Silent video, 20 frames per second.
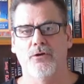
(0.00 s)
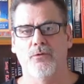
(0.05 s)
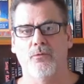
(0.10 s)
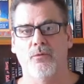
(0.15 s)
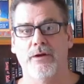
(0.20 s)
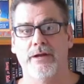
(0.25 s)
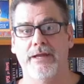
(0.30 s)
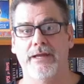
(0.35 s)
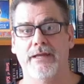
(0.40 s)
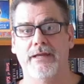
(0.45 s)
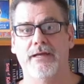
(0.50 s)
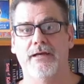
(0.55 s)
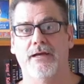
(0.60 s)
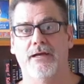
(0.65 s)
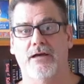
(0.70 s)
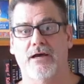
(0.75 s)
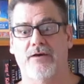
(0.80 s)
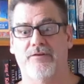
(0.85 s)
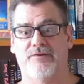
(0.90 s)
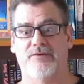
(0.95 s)
where
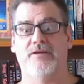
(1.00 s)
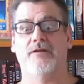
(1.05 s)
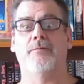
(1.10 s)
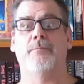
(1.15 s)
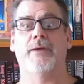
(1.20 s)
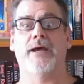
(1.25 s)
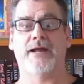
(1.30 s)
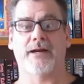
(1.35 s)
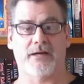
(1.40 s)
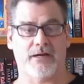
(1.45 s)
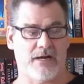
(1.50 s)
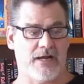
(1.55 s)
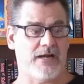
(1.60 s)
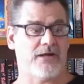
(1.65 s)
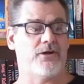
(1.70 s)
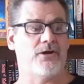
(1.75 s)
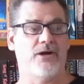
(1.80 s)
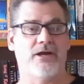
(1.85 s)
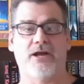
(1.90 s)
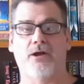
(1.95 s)
I was sitting back
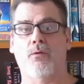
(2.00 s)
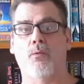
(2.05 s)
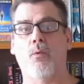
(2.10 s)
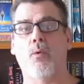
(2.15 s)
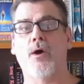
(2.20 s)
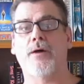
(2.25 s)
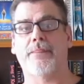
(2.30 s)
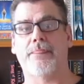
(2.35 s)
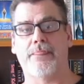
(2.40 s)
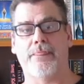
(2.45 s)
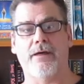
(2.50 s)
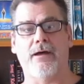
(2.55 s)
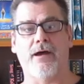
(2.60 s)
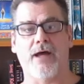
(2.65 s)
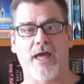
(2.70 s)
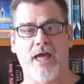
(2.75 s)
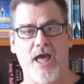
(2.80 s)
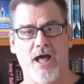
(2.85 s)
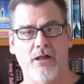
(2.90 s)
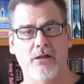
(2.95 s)
like going, what the
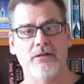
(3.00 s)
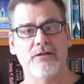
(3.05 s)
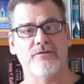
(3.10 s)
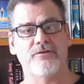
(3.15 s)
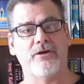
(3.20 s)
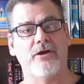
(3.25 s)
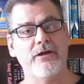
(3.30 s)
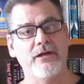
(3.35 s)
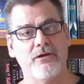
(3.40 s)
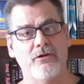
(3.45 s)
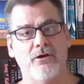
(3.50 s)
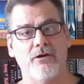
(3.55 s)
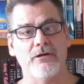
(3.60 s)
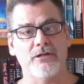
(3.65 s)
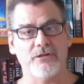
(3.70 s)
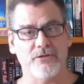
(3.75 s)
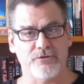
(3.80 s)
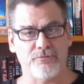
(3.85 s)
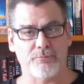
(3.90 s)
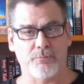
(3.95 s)
hell is going on
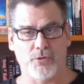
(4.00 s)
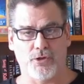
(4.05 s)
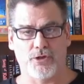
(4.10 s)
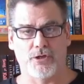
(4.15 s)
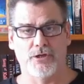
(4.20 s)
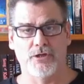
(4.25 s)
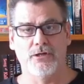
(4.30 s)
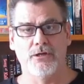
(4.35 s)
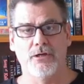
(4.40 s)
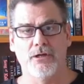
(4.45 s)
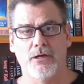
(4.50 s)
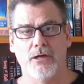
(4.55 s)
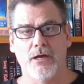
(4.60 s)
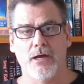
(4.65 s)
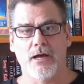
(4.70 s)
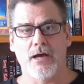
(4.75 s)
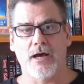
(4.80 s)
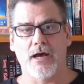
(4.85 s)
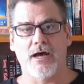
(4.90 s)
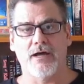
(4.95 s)
in this book?
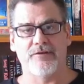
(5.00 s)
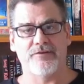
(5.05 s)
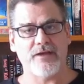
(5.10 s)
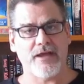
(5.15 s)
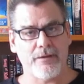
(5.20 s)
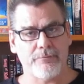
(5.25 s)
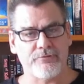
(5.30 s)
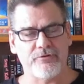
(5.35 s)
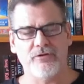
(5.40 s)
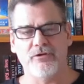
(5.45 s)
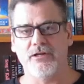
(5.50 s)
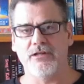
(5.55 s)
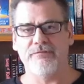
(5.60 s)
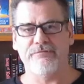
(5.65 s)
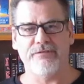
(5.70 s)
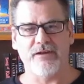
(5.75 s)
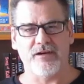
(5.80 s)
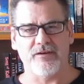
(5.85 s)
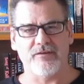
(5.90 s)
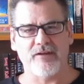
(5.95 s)
It's absolutely
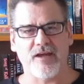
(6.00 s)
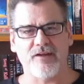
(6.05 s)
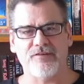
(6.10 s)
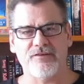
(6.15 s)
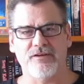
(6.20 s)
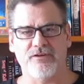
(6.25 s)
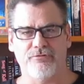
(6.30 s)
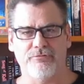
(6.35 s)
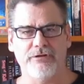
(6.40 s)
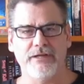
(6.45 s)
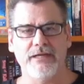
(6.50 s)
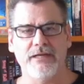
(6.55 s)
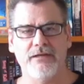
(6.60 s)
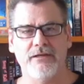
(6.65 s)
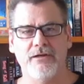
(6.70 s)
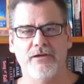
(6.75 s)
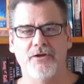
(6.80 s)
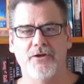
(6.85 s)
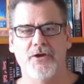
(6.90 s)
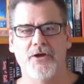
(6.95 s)
fantastic
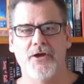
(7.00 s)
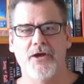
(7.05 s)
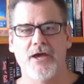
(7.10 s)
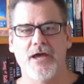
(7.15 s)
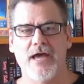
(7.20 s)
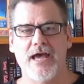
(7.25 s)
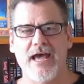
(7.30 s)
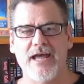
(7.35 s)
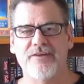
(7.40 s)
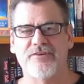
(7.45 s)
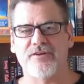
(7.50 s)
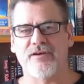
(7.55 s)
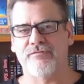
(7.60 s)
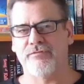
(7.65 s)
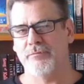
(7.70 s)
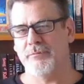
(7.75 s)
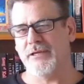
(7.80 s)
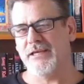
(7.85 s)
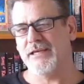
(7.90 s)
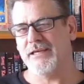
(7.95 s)
read. And so
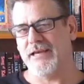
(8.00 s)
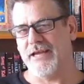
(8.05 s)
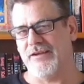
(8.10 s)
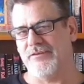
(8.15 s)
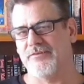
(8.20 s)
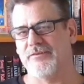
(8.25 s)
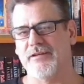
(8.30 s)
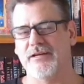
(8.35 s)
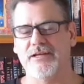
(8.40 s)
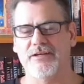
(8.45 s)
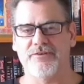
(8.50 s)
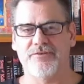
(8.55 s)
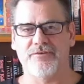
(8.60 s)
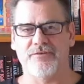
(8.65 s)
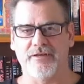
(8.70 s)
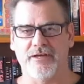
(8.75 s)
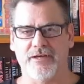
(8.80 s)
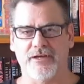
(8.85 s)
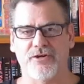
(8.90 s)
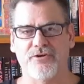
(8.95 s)
for me, yes, it is
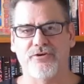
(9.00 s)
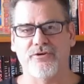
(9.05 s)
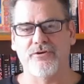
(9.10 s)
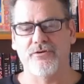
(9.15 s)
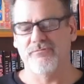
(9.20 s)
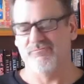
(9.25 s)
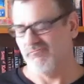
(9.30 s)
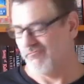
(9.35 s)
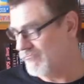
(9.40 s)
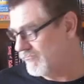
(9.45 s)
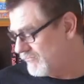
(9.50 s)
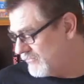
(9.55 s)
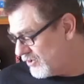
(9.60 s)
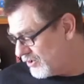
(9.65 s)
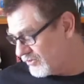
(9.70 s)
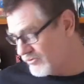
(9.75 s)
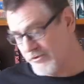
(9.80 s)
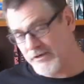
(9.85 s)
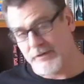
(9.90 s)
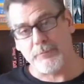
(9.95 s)
the
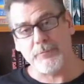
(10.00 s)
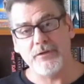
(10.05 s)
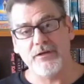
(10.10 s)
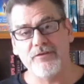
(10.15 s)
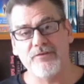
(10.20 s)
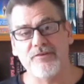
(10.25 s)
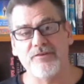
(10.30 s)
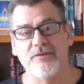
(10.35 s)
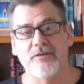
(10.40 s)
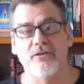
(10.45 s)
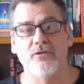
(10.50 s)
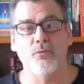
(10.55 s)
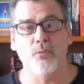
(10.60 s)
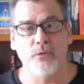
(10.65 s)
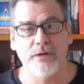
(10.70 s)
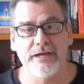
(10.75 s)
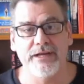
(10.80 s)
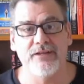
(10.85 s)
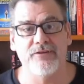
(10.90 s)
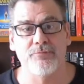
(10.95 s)
not creepiest, the
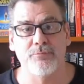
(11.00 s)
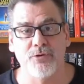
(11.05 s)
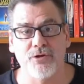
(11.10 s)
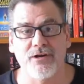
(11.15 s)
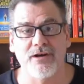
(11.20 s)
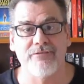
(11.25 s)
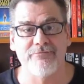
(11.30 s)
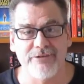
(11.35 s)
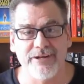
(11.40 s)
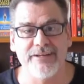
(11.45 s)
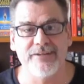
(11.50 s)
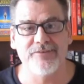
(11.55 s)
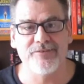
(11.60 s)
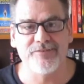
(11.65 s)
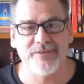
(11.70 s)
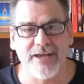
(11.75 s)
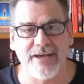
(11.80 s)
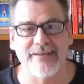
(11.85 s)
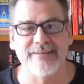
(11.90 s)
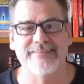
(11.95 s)
weirdest book I've read
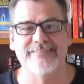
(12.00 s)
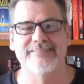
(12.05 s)
this year.